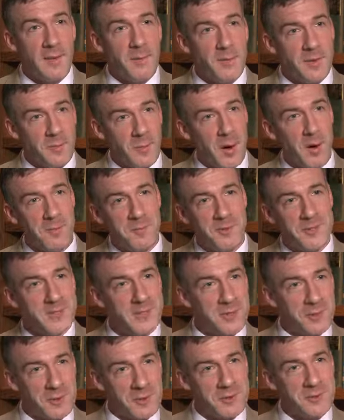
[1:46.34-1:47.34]
But the problem
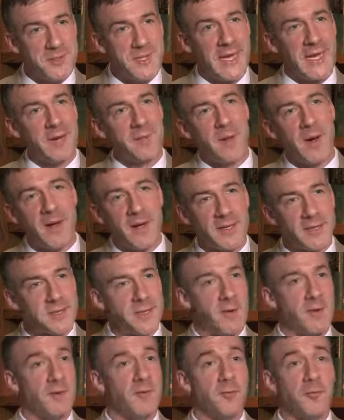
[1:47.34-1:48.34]
is they're using antibiotics
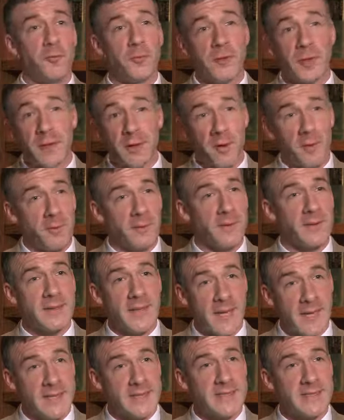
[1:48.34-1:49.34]
on a recurrent,
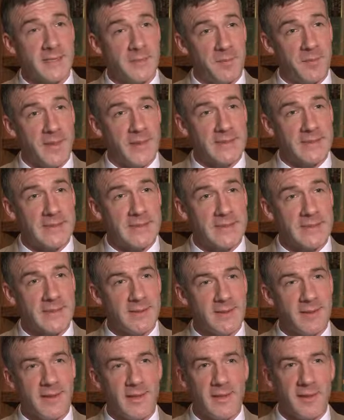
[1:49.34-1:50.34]
constant basis.
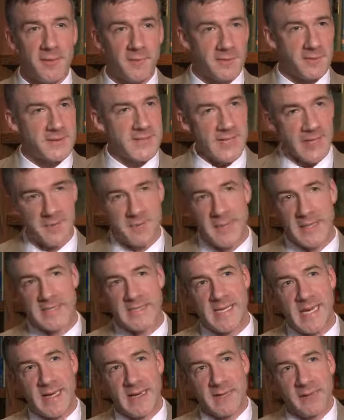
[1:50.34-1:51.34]
And over time,
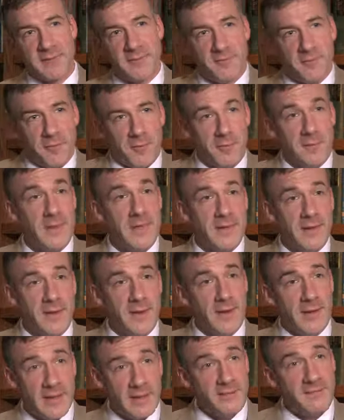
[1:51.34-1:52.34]
that's not good for them and
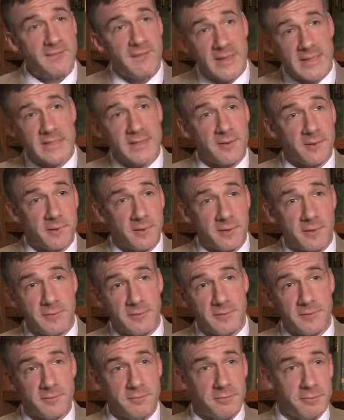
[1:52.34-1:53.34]
it affects their
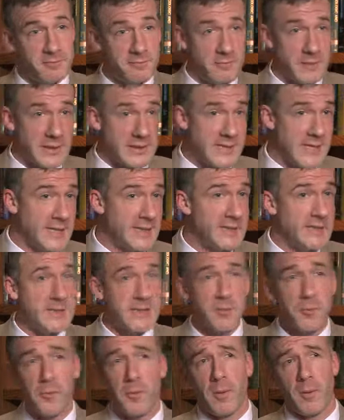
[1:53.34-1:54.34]

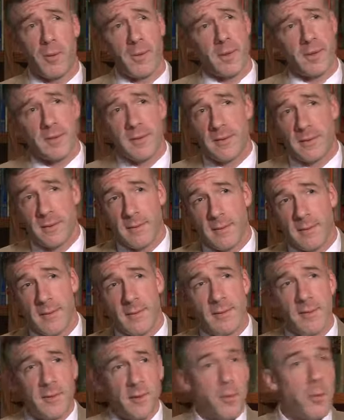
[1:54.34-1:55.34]
attendance at work and their
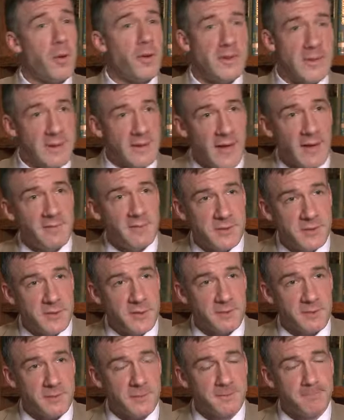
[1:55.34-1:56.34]
quality of life in
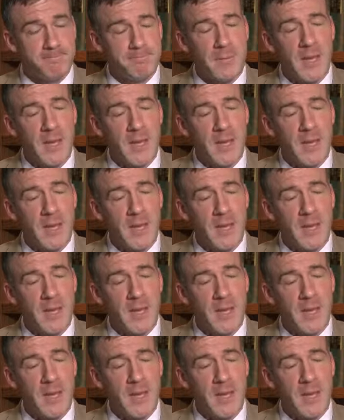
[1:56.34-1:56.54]
general.